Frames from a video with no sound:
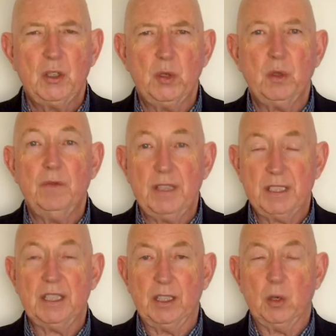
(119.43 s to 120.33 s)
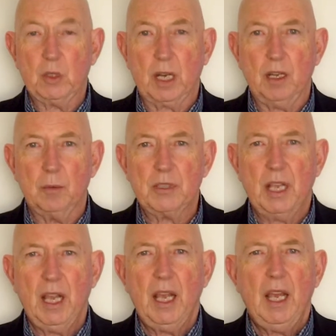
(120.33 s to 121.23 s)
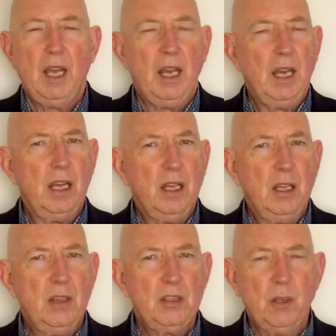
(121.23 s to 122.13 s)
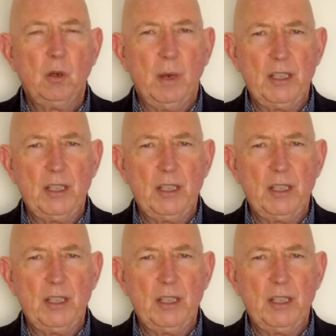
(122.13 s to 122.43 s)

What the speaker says: to visiting those clubs. There's no